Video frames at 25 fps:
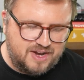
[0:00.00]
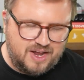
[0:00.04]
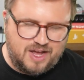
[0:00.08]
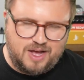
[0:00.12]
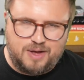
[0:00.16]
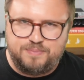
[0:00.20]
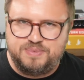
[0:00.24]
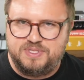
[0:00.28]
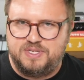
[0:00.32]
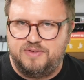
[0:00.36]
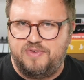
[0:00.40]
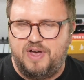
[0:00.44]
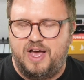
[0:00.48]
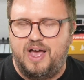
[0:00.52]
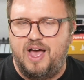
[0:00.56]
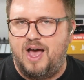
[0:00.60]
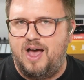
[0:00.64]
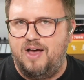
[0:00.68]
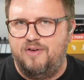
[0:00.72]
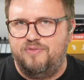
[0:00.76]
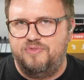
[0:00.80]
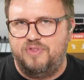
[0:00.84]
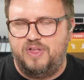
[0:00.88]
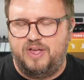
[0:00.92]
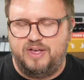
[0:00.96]
helps if I
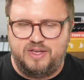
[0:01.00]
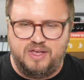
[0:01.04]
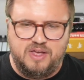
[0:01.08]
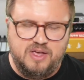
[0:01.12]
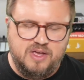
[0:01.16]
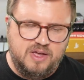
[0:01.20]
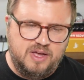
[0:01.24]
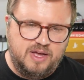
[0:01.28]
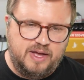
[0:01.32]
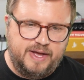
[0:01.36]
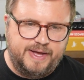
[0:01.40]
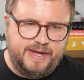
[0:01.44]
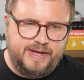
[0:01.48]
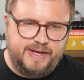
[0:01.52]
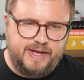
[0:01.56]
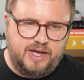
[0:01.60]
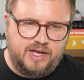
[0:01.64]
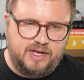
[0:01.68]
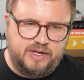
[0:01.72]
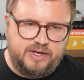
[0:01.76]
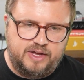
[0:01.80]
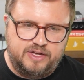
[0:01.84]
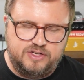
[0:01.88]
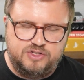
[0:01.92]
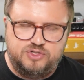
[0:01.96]
have like
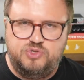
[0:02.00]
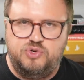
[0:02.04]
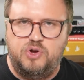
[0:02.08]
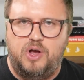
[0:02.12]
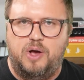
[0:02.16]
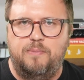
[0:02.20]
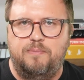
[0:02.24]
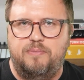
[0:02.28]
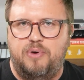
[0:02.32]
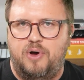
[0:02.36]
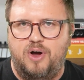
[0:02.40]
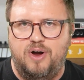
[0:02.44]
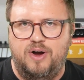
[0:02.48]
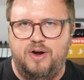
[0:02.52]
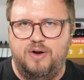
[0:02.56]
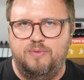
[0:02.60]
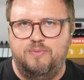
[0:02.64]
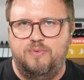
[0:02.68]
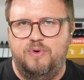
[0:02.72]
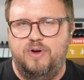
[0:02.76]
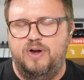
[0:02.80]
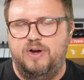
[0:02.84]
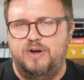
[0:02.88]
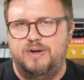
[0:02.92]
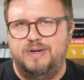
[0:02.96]
uh, a, a drum part
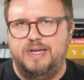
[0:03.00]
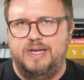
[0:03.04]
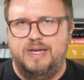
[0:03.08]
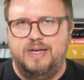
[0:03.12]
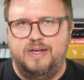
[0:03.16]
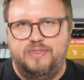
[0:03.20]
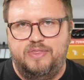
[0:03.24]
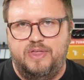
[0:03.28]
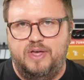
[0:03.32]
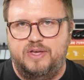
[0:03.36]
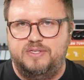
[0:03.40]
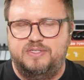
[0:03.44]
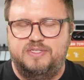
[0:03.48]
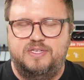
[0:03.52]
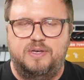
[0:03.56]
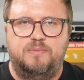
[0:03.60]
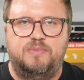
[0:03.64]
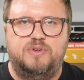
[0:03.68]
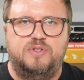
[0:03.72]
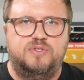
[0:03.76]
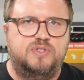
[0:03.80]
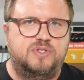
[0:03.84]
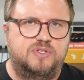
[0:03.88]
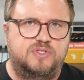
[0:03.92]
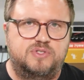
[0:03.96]
where the
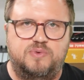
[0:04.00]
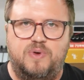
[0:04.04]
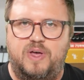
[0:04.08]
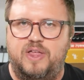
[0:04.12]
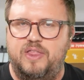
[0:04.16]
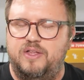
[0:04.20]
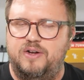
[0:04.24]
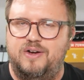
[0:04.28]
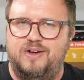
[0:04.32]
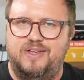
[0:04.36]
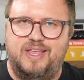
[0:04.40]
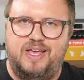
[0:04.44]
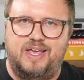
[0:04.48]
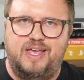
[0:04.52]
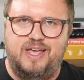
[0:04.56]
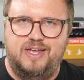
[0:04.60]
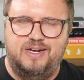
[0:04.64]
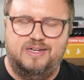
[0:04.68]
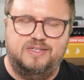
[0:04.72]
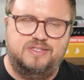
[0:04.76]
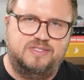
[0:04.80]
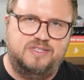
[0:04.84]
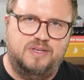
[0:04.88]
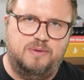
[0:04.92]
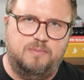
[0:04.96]
cymbals are swelling or they hit
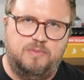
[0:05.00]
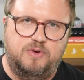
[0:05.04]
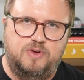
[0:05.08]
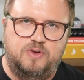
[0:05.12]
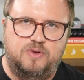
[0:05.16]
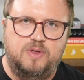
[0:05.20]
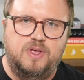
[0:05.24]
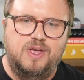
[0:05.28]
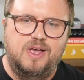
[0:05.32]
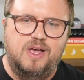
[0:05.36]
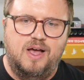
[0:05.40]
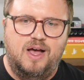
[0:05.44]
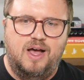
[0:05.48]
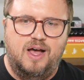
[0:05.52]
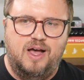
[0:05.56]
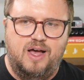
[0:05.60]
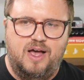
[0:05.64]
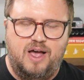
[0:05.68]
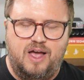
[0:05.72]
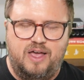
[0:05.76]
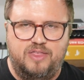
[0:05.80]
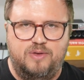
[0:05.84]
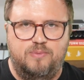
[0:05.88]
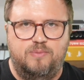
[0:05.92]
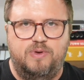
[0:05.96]
a cymbal
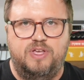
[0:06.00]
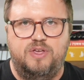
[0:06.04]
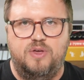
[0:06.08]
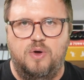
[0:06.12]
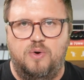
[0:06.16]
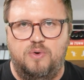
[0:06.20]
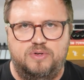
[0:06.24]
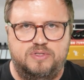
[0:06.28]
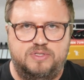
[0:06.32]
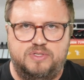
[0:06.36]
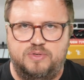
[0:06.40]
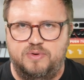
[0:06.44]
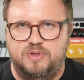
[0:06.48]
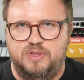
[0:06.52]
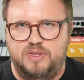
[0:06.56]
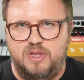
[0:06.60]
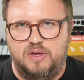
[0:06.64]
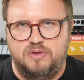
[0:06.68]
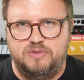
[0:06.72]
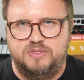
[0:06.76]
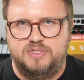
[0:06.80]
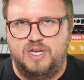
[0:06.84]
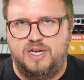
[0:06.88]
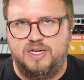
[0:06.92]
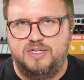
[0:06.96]
and then we go into a low
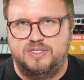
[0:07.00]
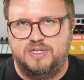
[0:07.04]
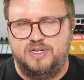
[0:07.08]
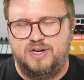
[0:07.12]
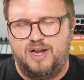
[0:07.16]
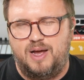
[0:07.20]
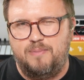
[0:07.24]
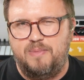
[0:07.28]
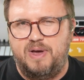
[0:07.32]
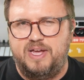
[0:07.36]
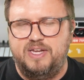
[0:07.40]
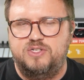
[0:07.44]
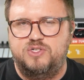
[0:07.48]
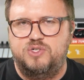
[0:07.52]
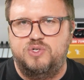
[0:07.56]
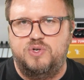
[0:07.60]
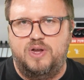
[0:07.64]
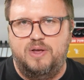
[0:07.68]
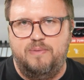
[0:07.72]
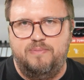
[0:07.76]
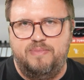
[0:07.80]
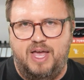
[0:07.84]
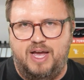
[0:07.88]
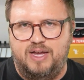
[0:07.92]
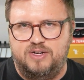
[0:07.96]
section. I might
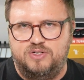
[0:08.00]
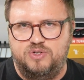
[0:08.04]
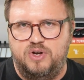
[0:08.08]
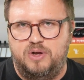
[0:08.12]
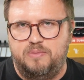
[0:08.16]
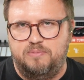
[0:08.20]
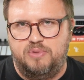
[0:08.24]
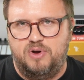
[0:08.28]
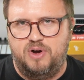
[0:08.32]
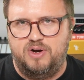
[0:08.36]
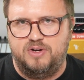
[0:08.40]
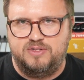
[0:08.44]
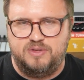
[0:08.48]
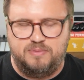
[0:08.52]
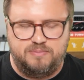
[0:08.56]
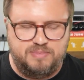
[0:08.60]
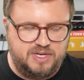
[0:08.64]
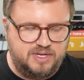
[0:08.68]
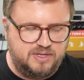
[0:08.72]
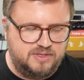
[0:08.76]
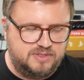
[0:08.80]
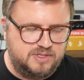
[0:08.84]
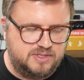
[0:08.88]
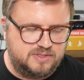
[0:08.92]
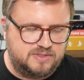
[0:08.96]
trim that drum part to
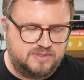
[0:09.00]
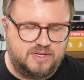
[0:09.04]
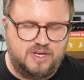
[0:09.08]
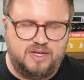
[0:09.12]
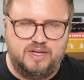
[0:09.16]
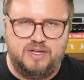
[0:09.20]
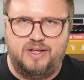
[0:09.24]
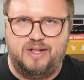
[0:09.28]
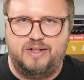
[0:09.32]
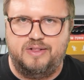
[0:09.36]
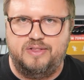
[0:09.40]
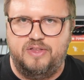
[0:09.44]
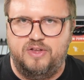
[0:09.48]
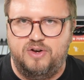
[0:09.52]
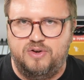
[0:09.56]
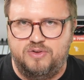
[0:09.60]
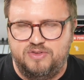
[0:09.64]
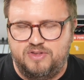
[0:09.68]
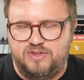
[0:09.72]
be just a, a little